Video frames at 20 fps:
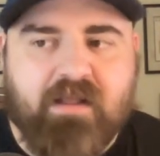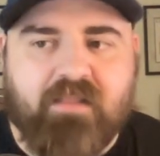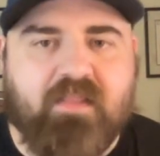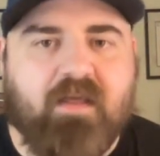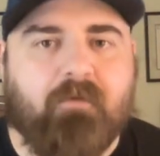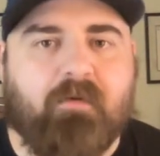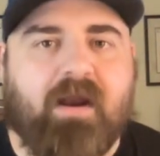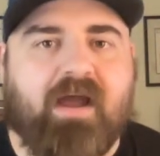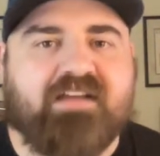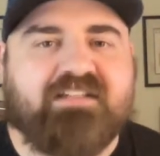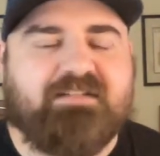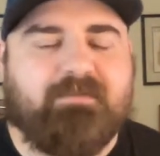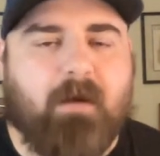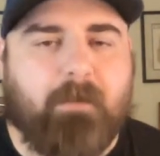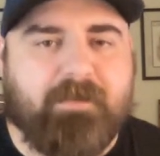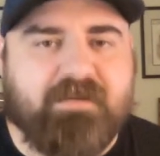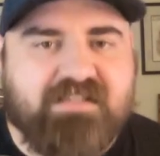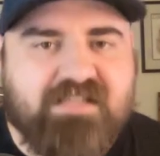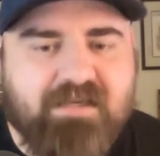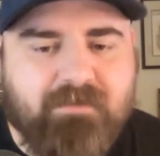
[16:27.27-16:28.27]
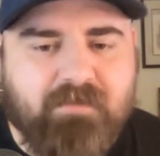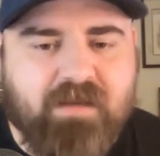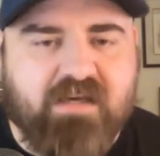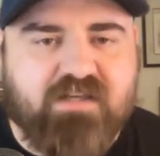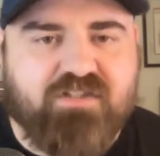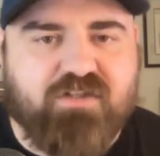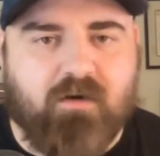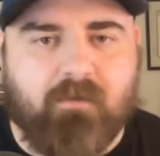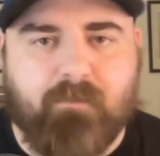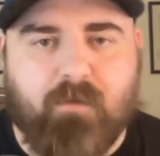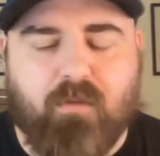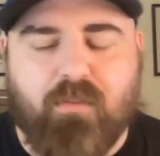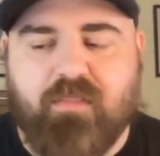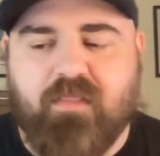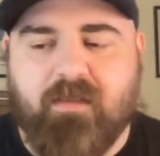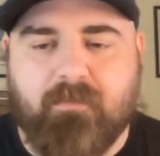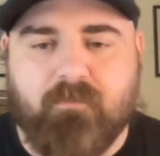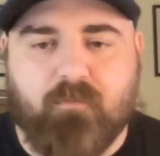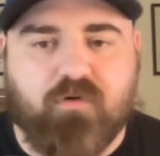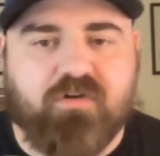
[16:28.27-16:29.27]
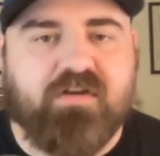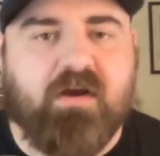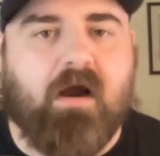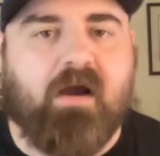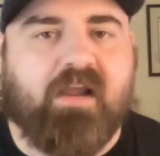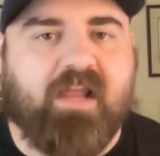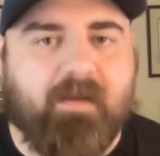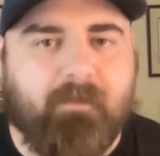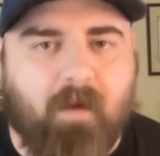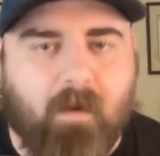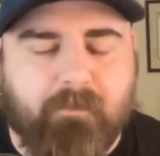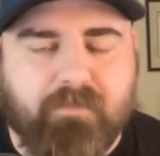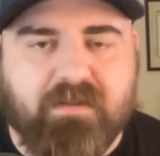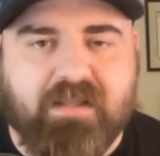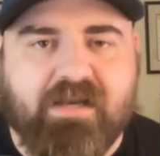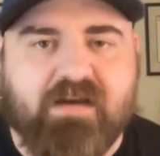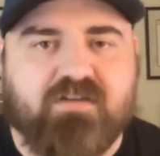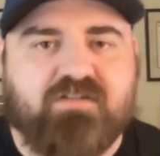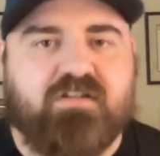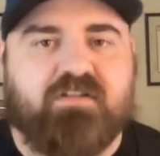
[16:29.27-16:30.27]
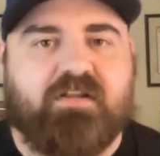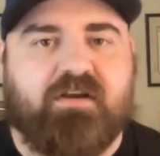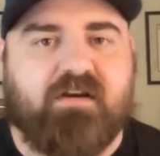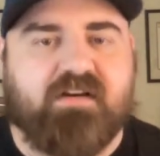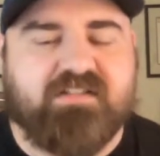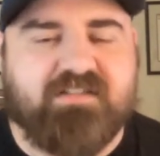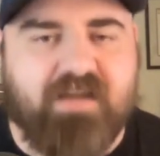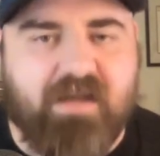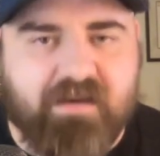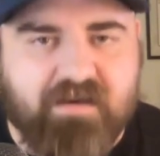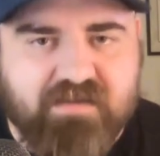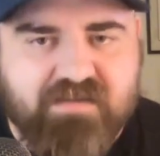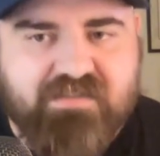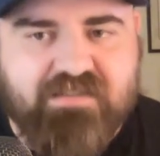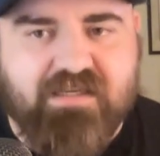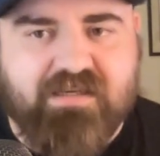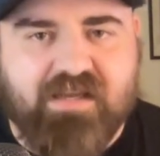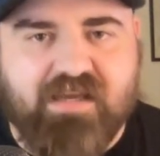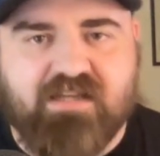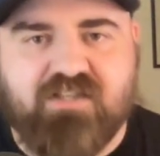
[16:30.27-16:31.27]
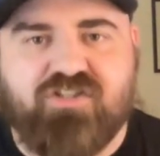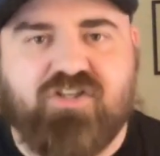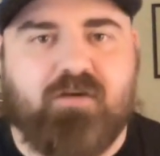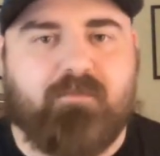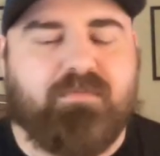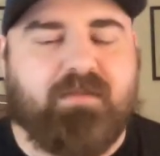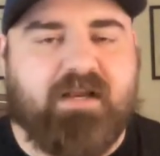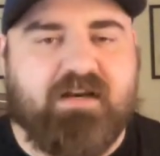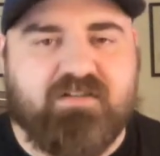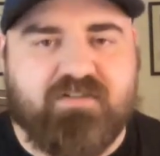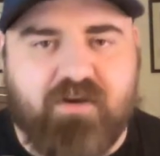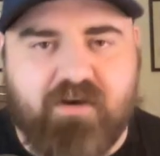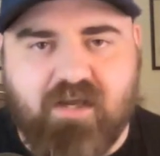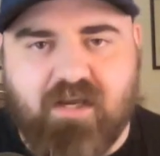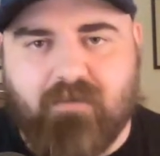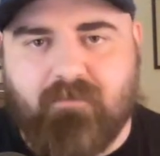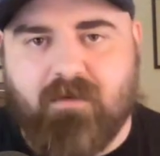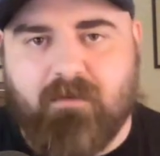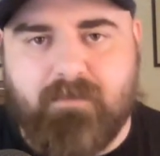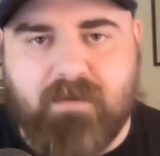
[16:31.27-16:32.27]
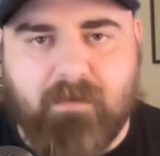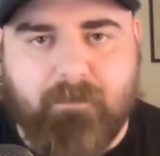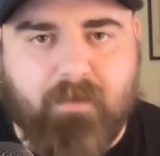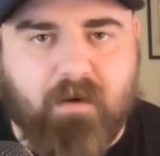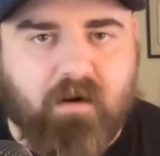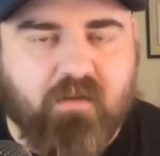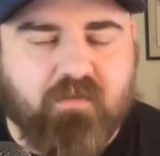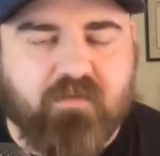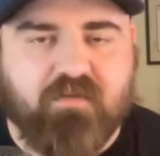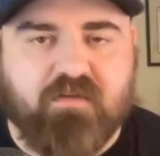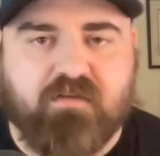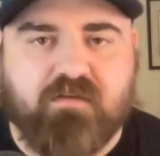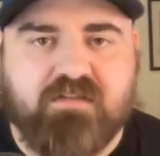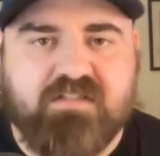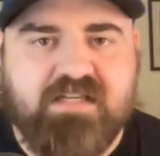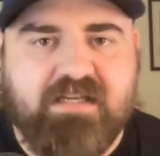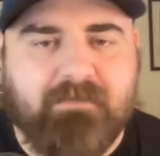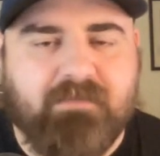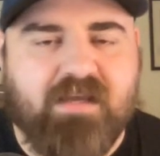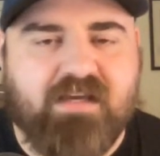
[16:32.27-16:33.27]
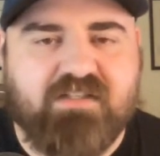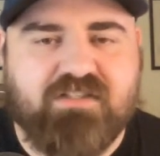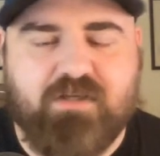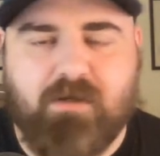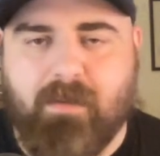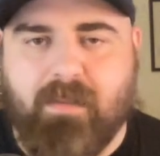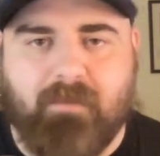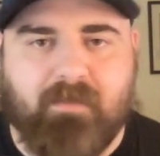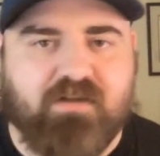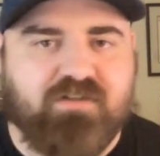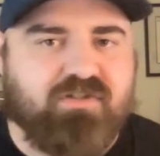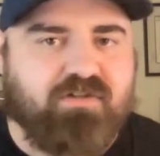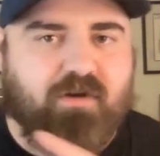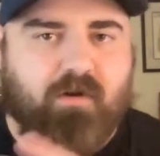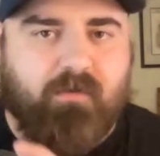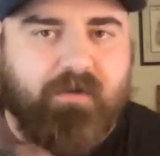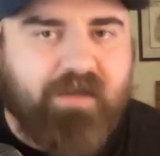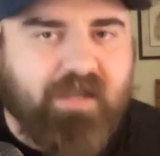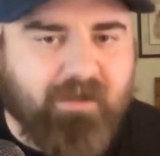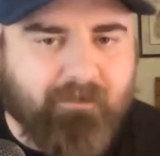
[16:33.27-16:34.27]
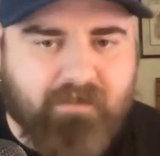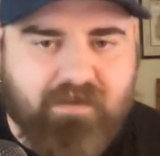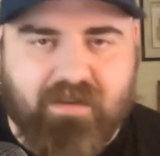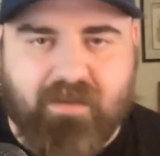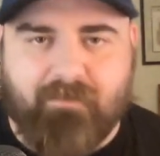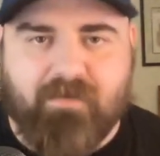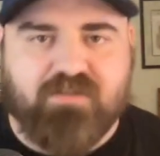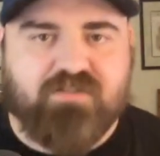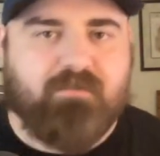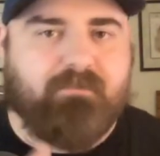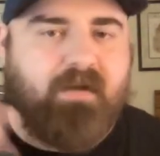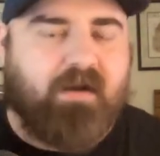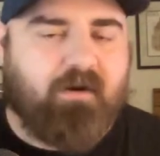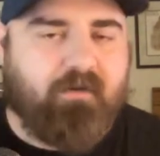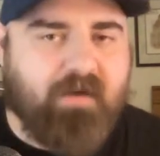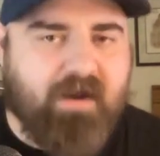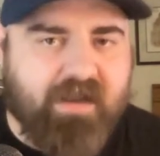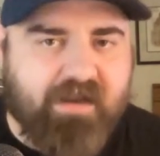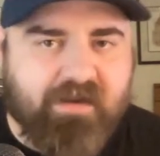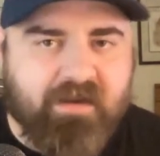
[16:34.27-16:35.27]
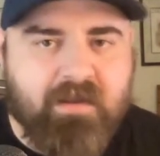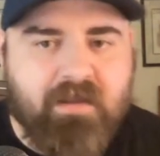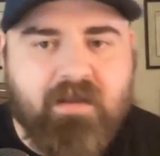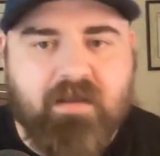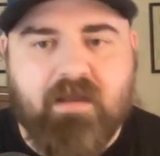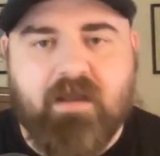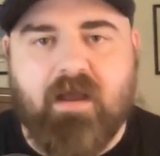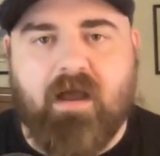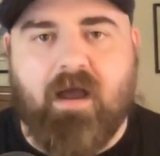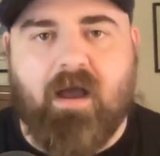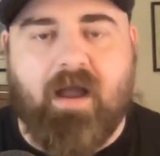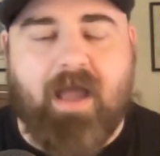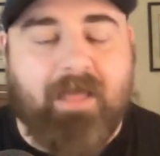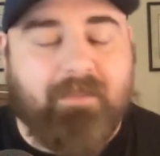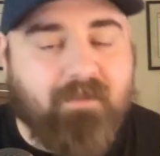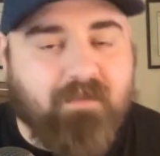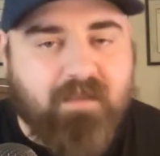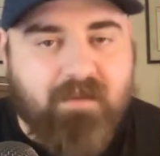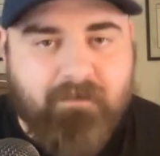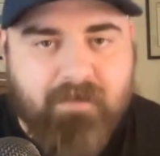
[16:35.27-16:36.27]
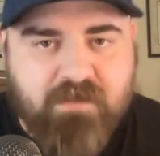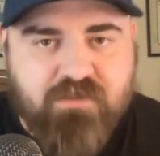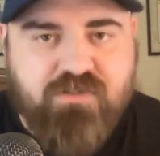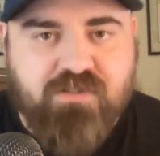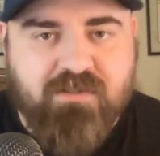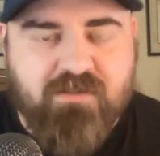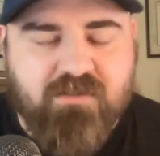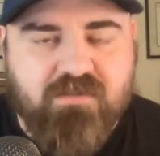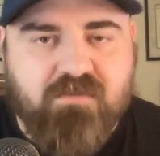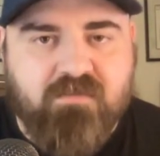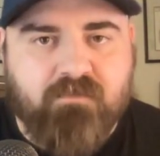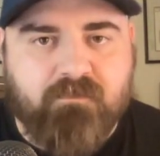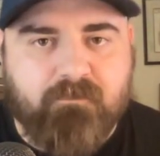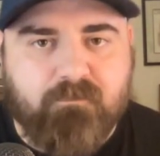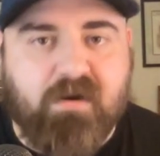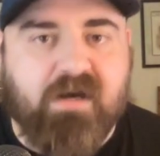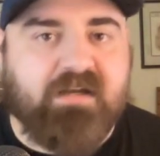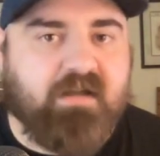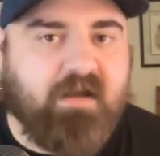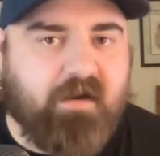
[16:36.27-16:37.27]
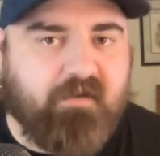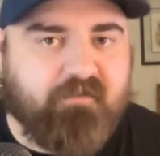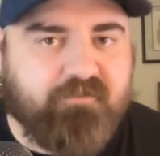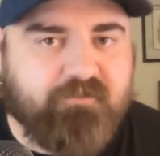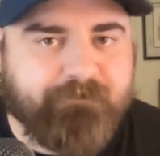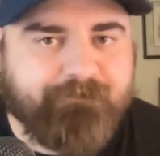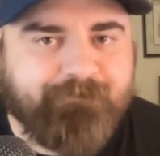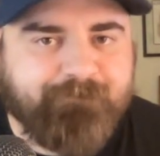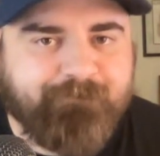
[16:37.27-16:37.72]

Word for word: They were asked about the team next year, and both of them were talking about players that they're excited to see next year, players that are going to be a big part of the team next year. And they mentioned Nolan Hickman, they mentioned Ben Gregg, uh, and then they mentioned Braden Huff.